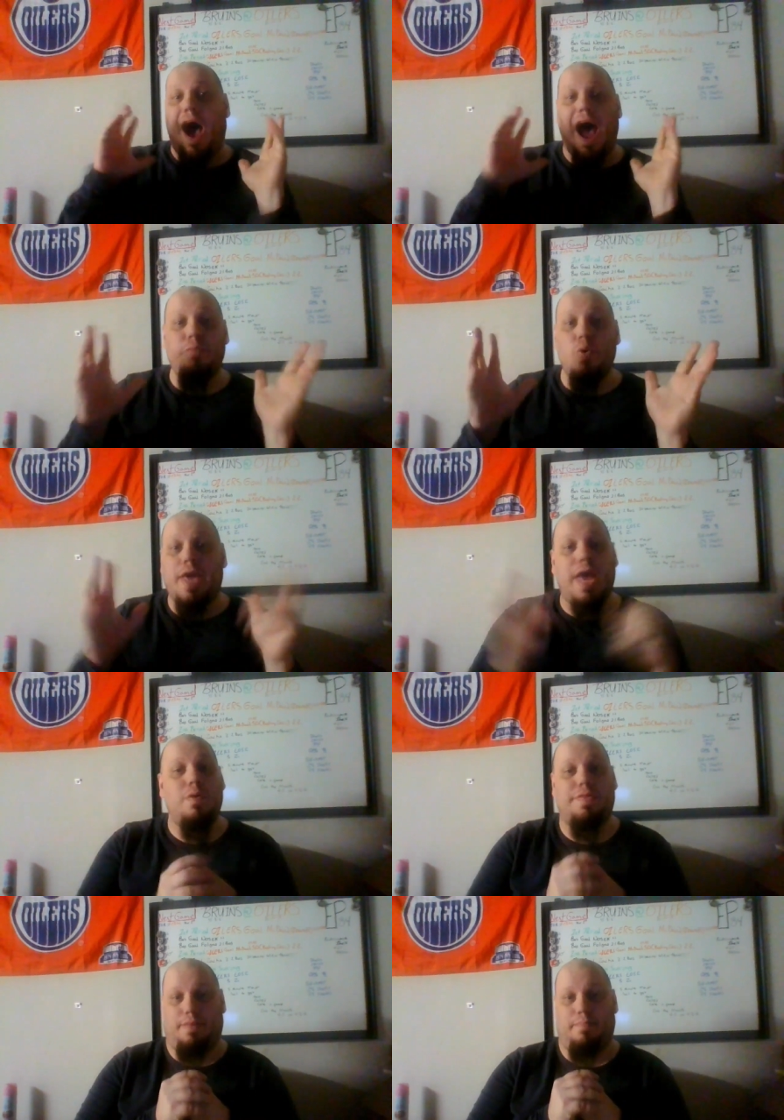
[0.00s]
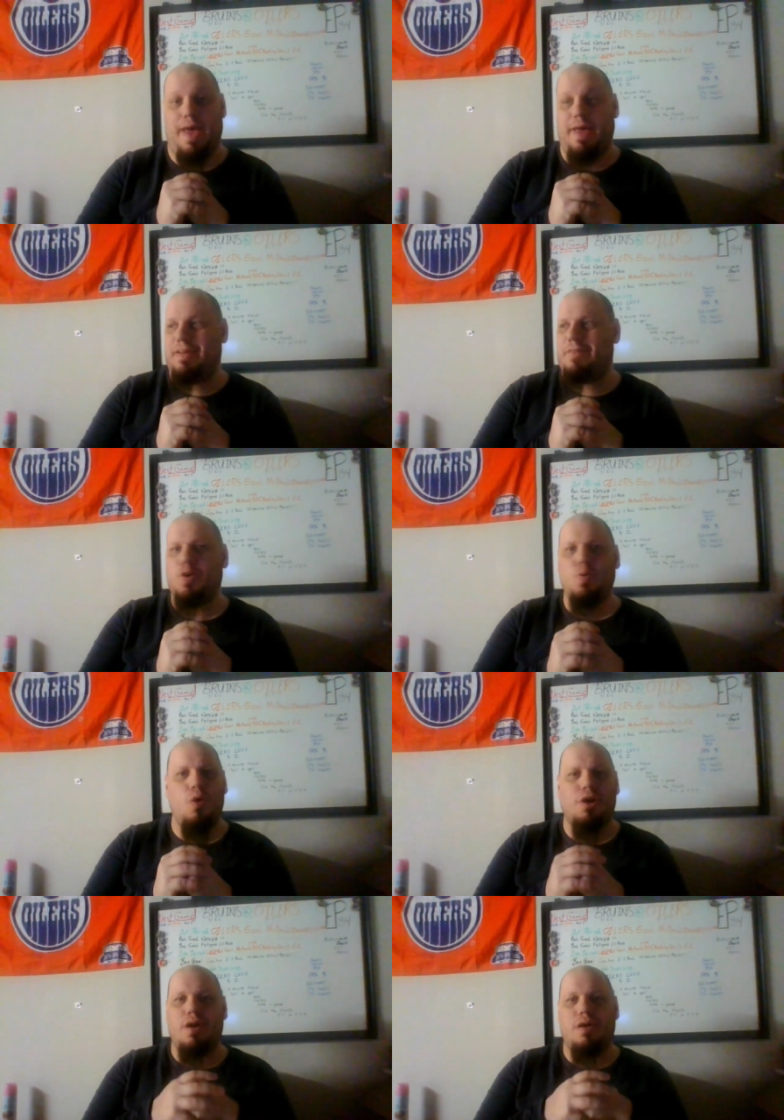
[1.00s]
I'm okay with it, man. If you
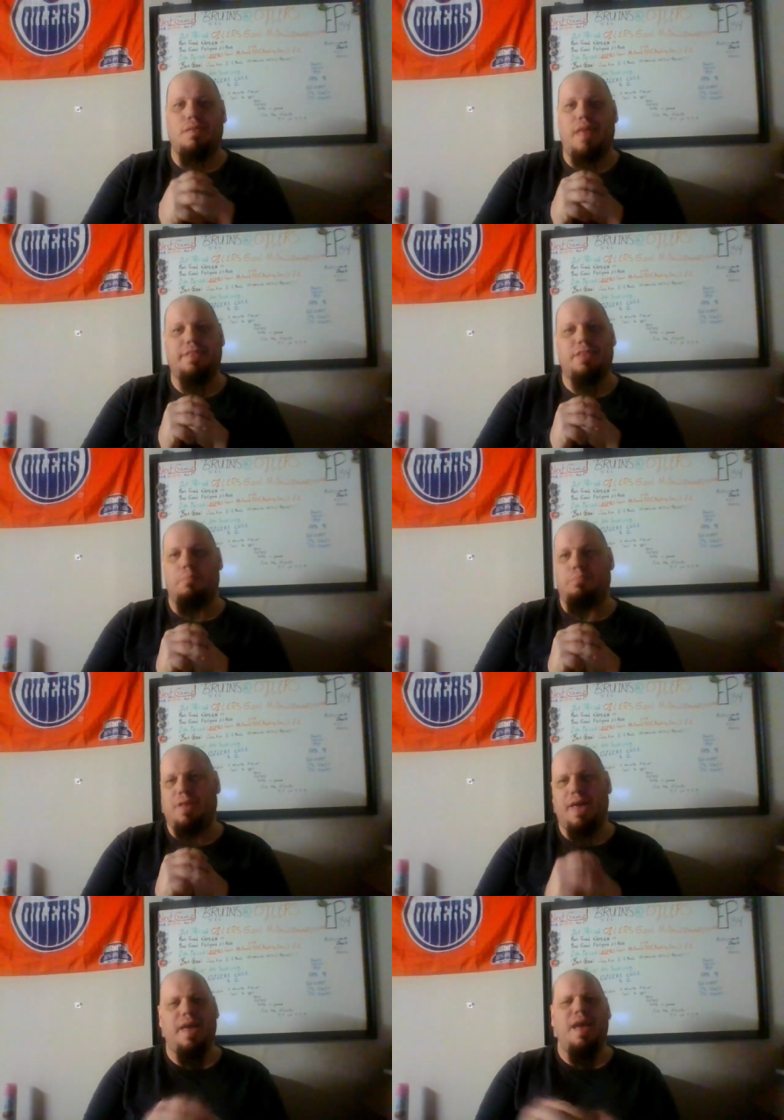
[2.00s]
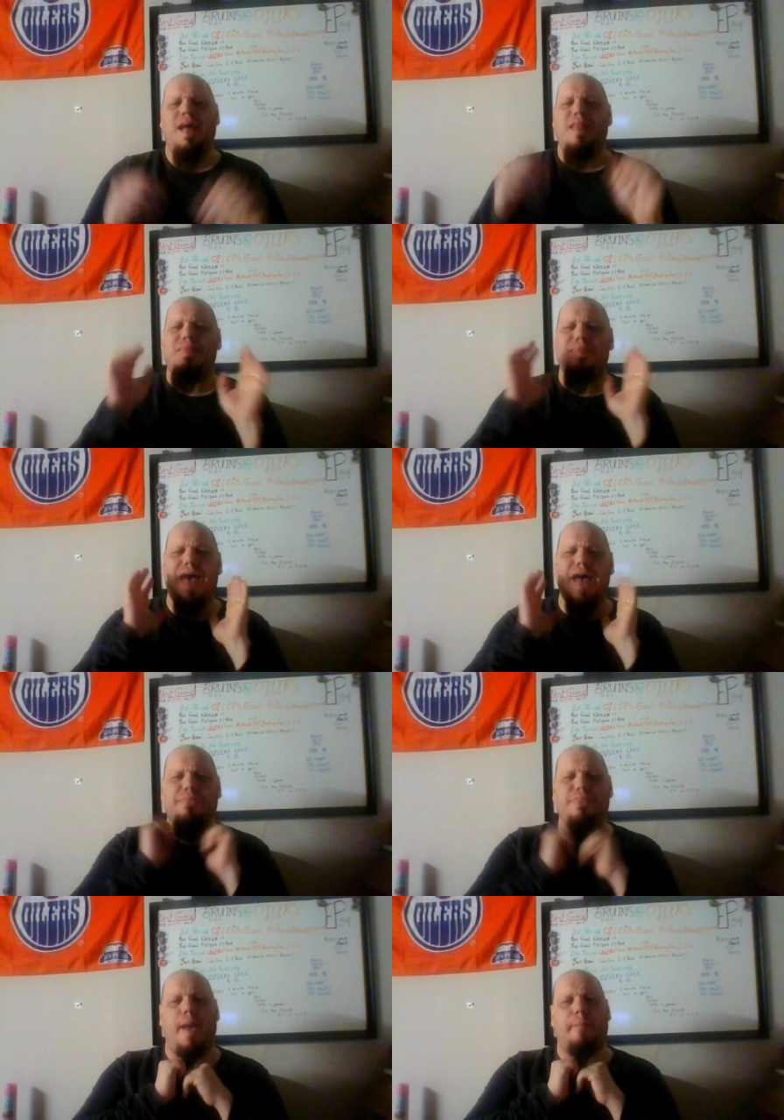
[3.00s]
are going to let them play,
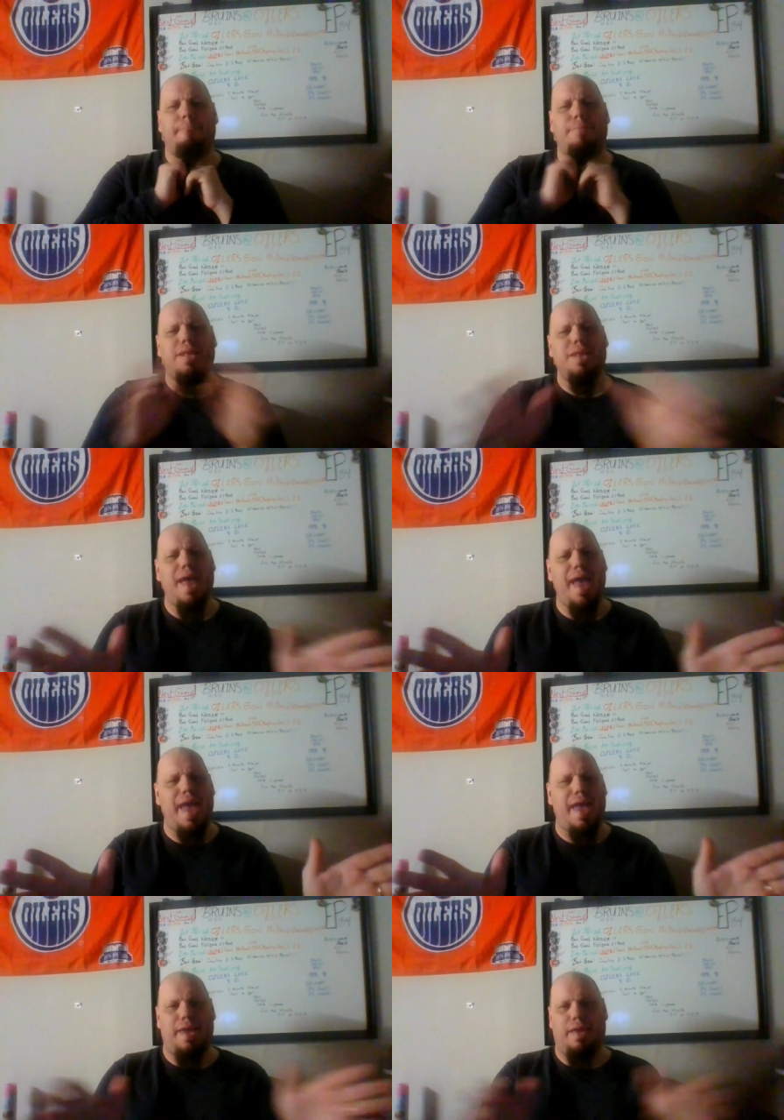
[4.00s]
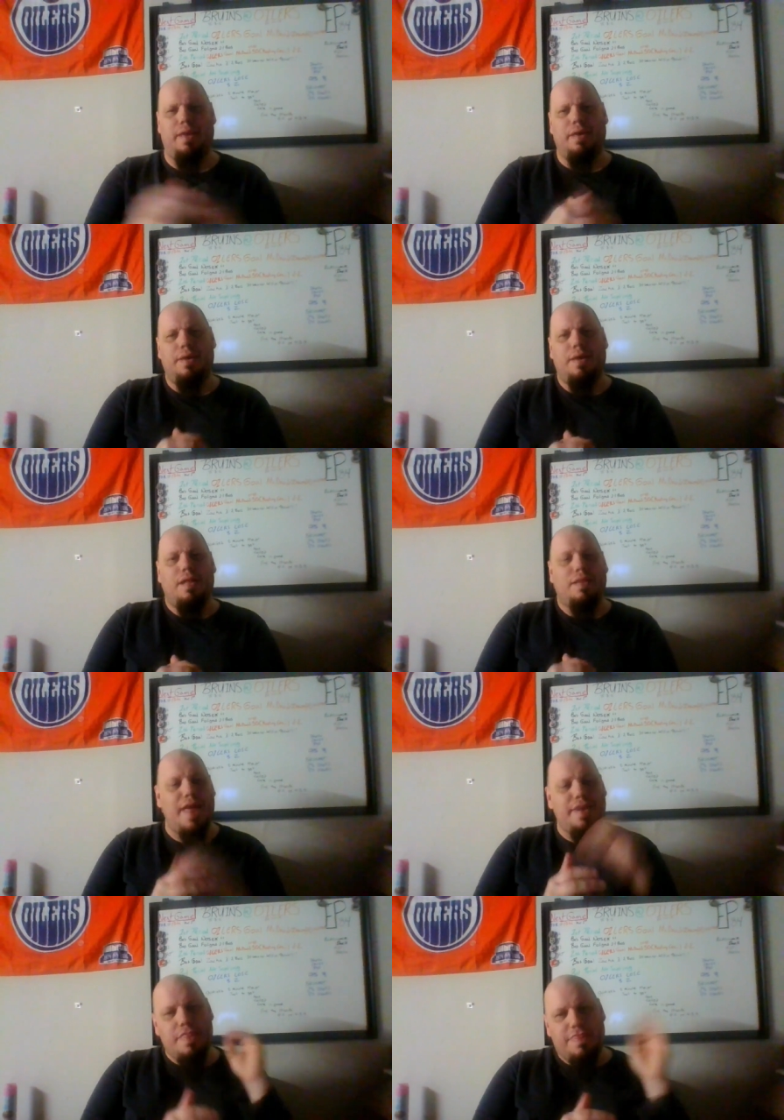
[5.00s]
let them play.
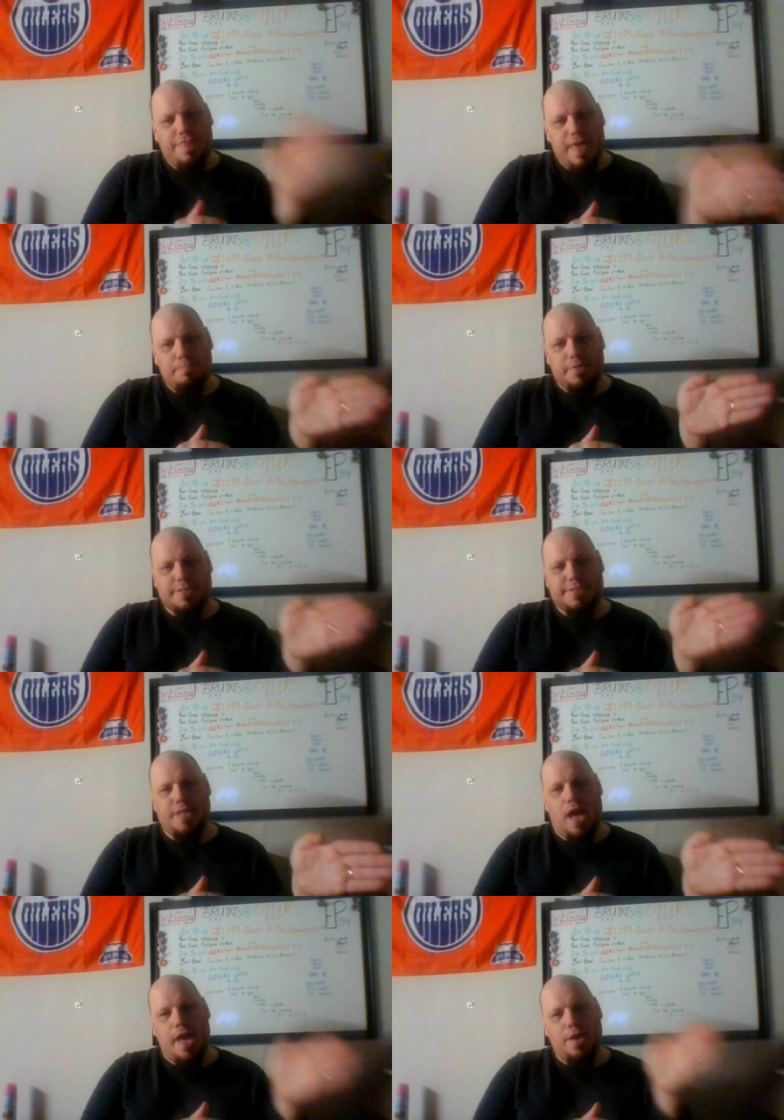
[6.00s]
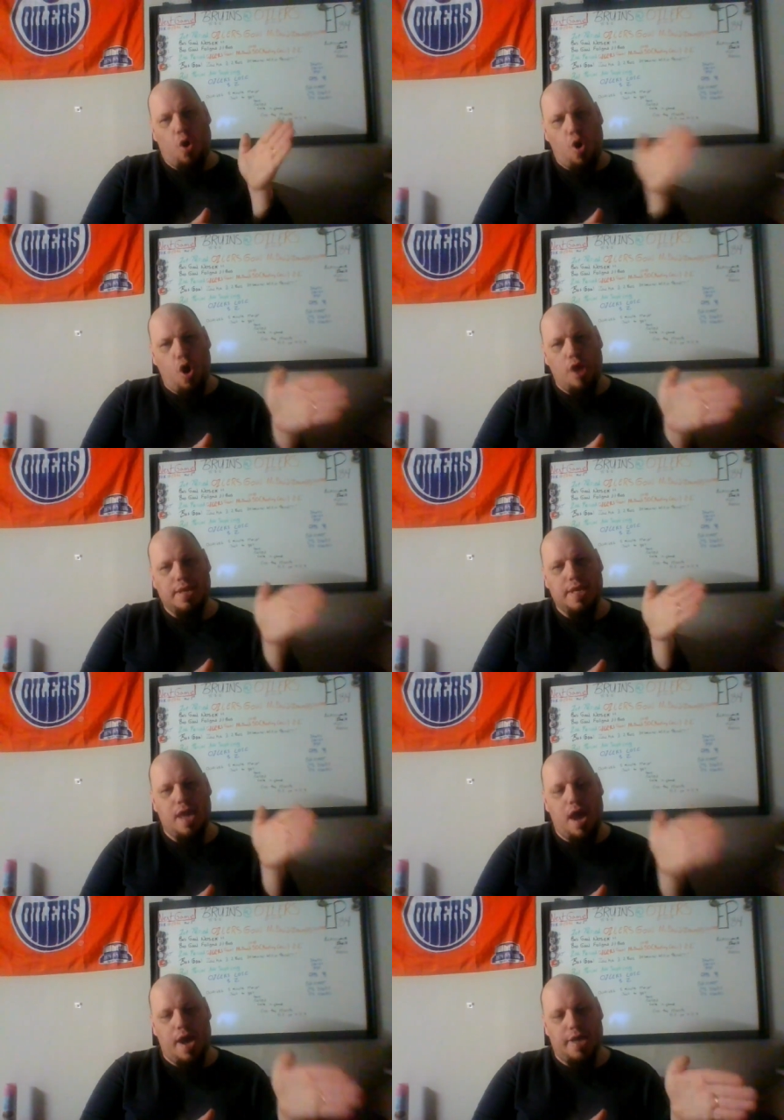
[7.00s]
Let them decide on
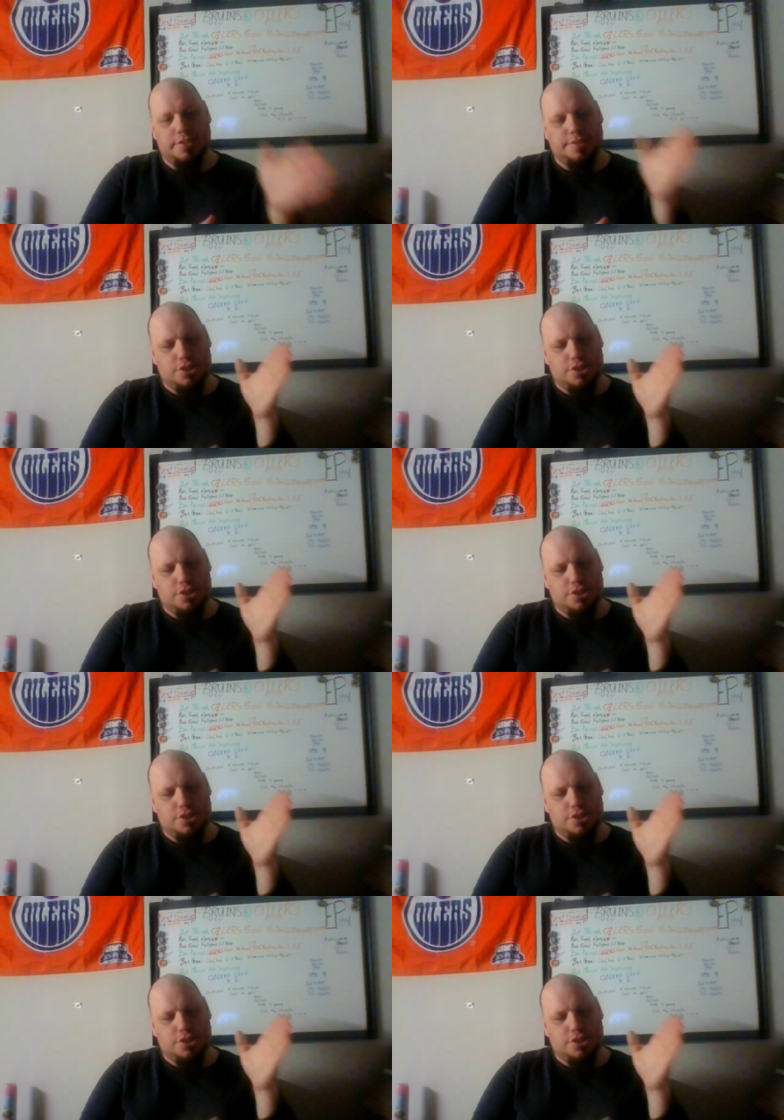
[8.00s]
the ice.